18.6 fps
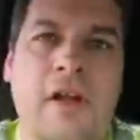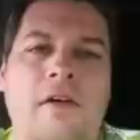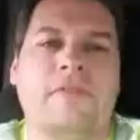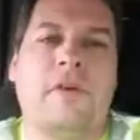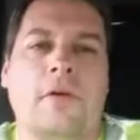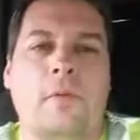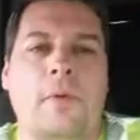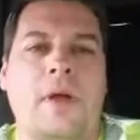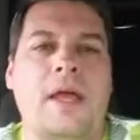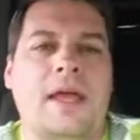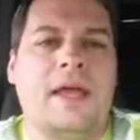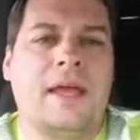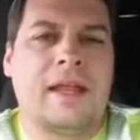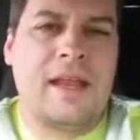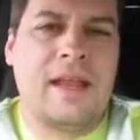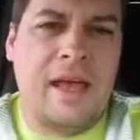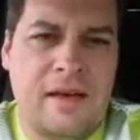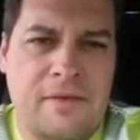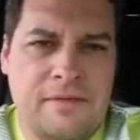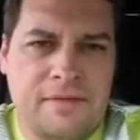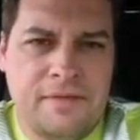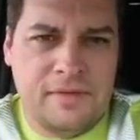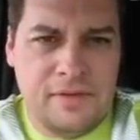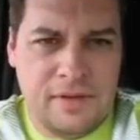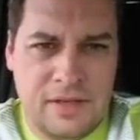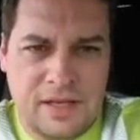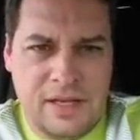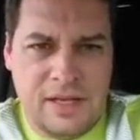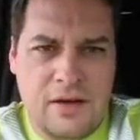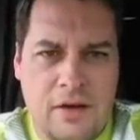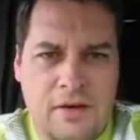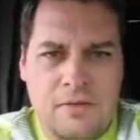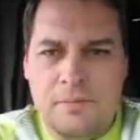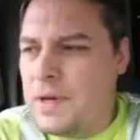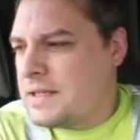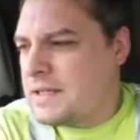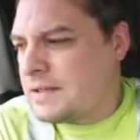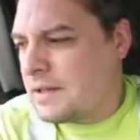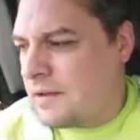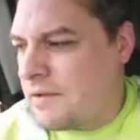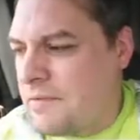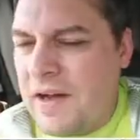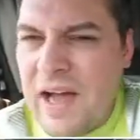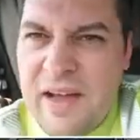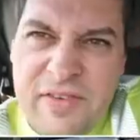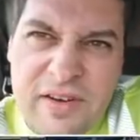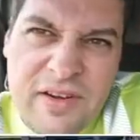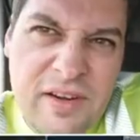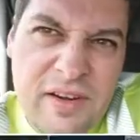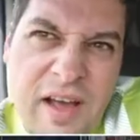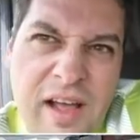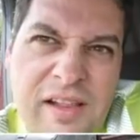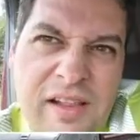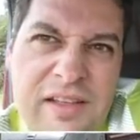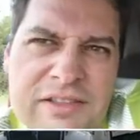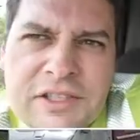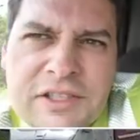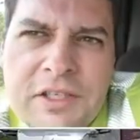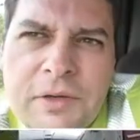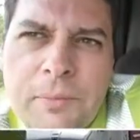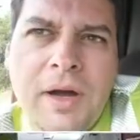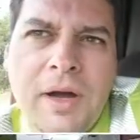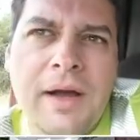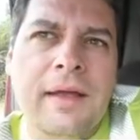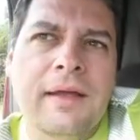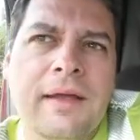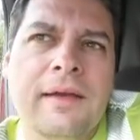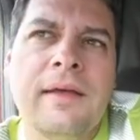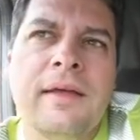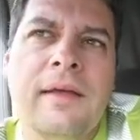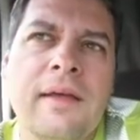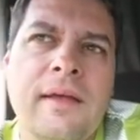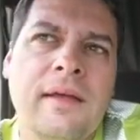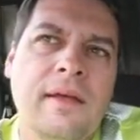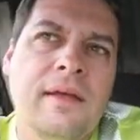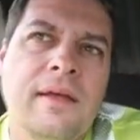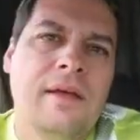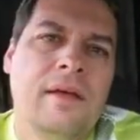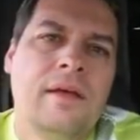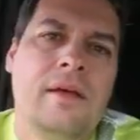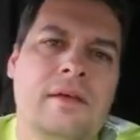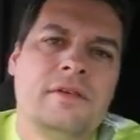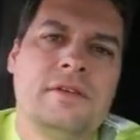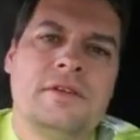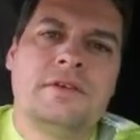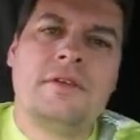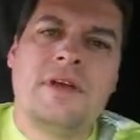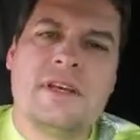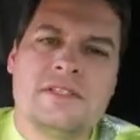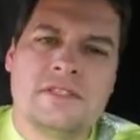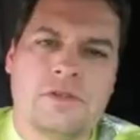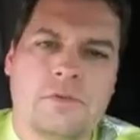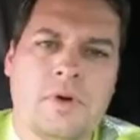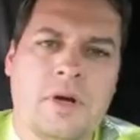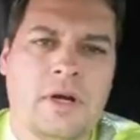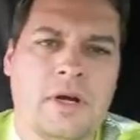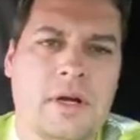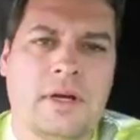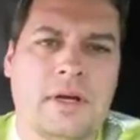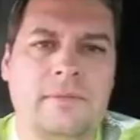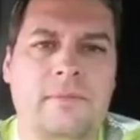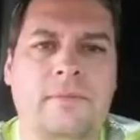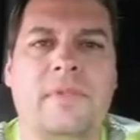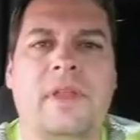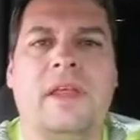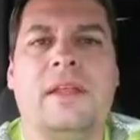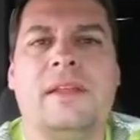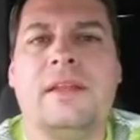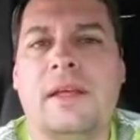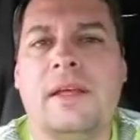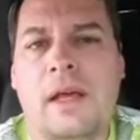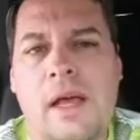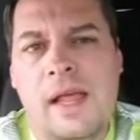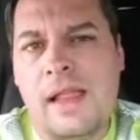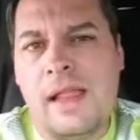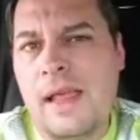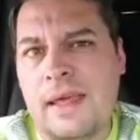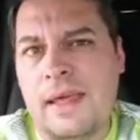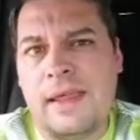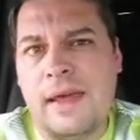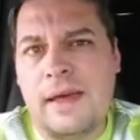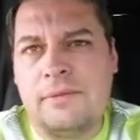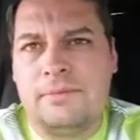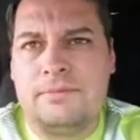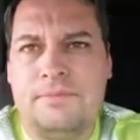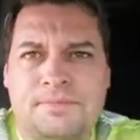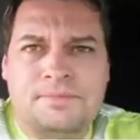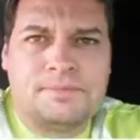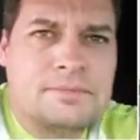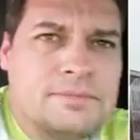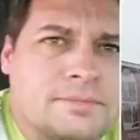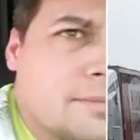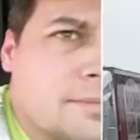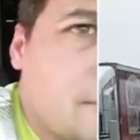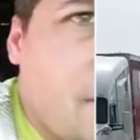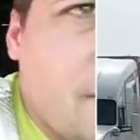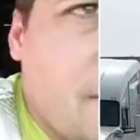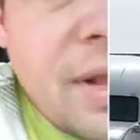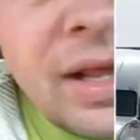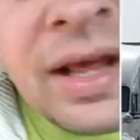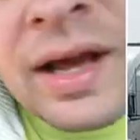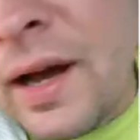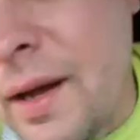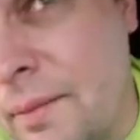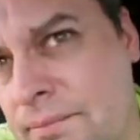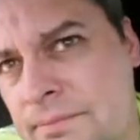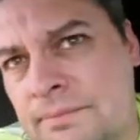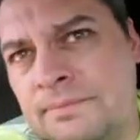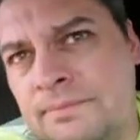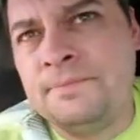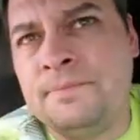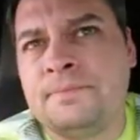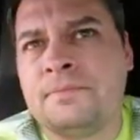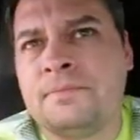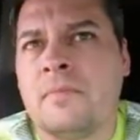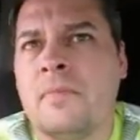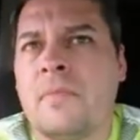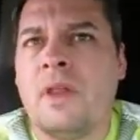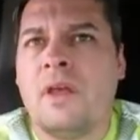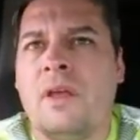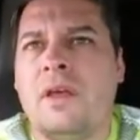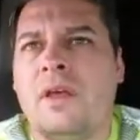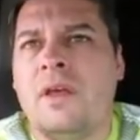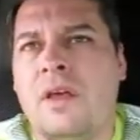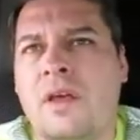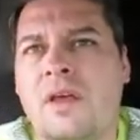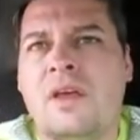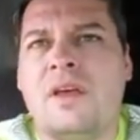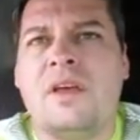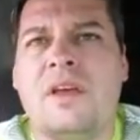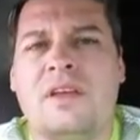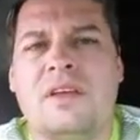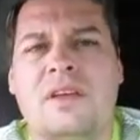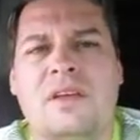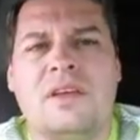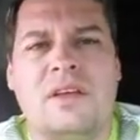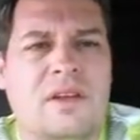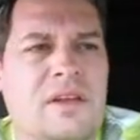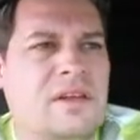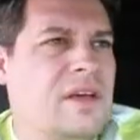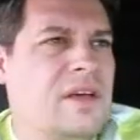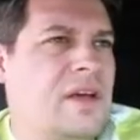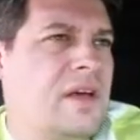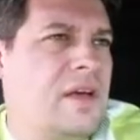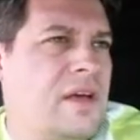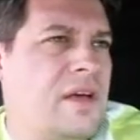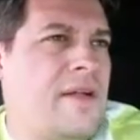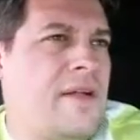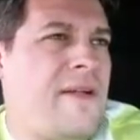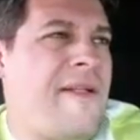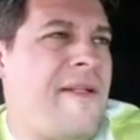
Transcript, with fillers: off your week and have, you know, basically $500 in your pocket, two days of work, I like that. Um, and uh,